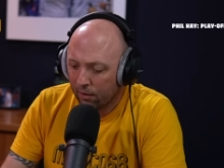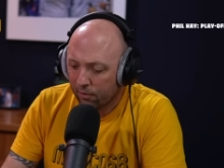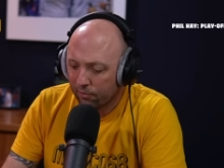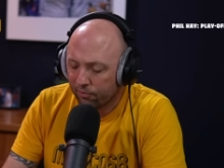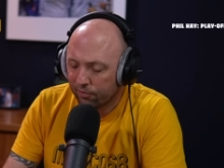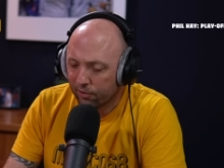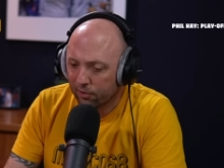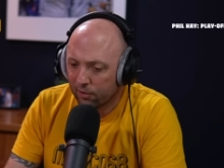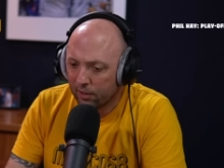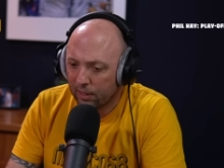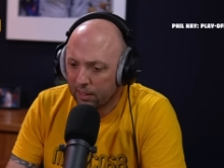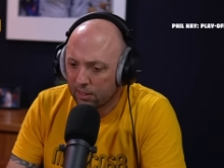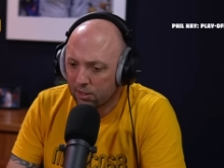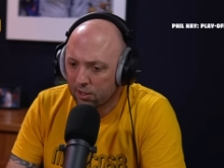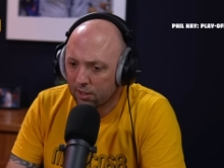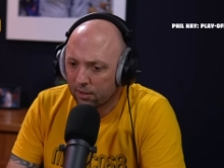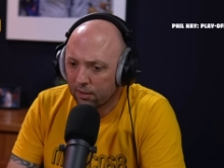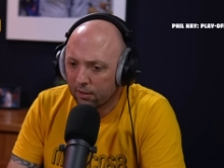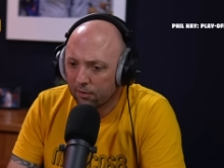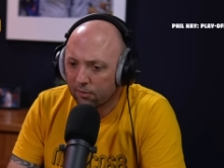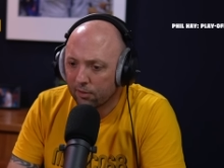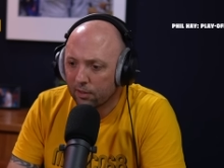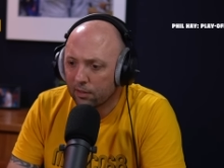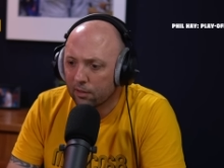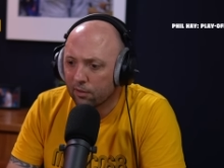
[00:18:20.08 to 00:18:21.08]
for Leeds?
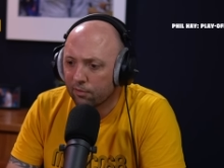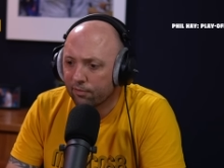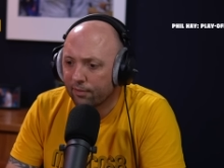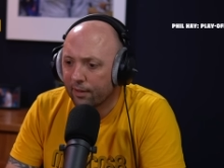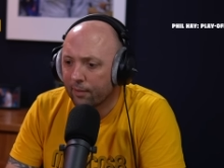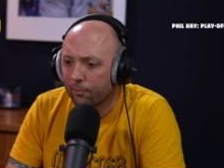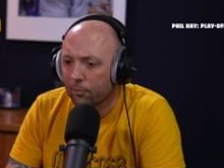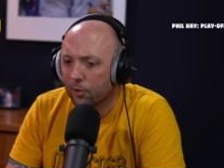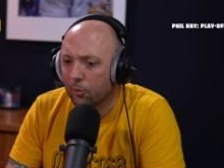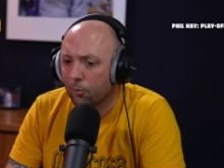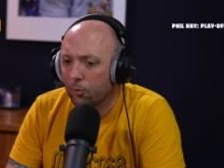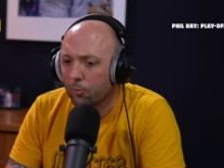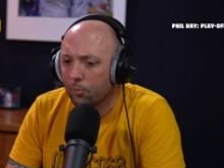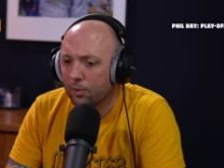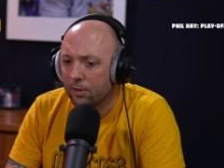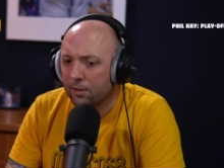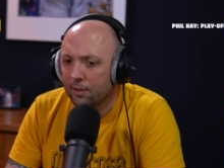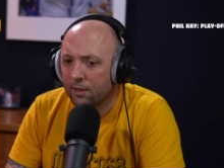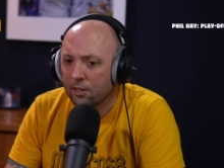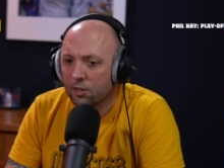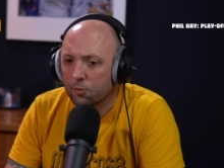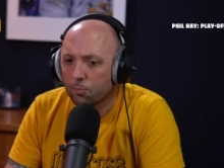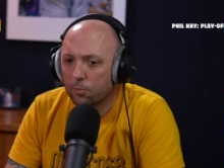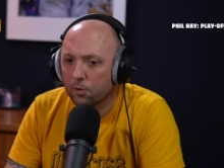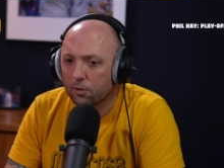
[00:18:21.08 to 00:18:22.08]
And I think the family would be
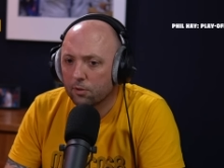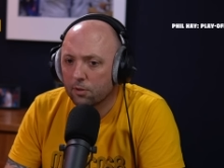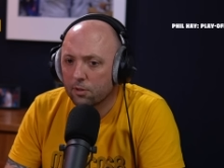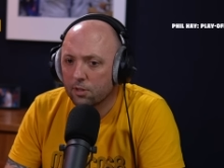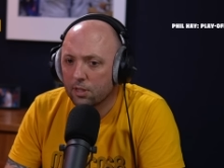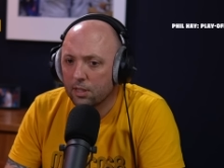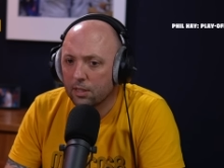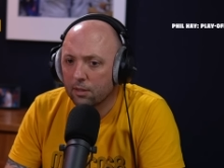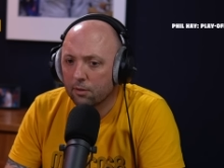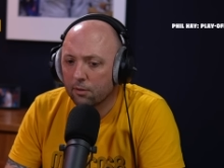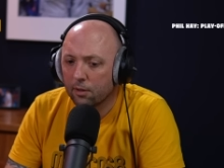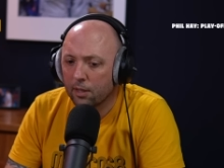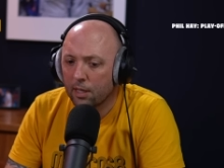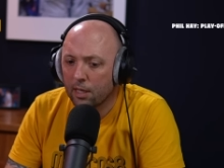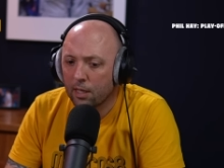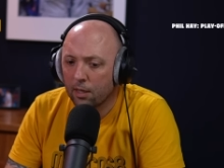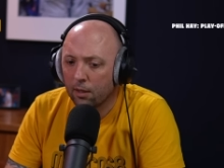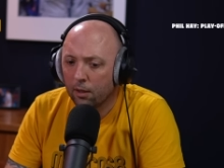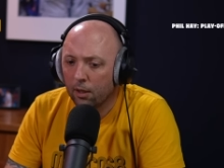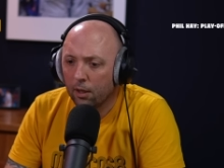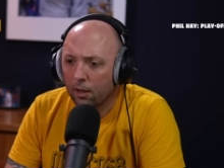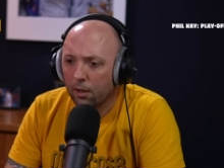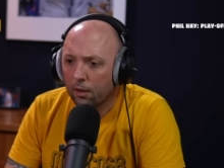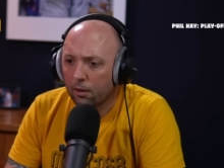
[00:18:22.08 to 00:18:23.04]
desperate to see Gray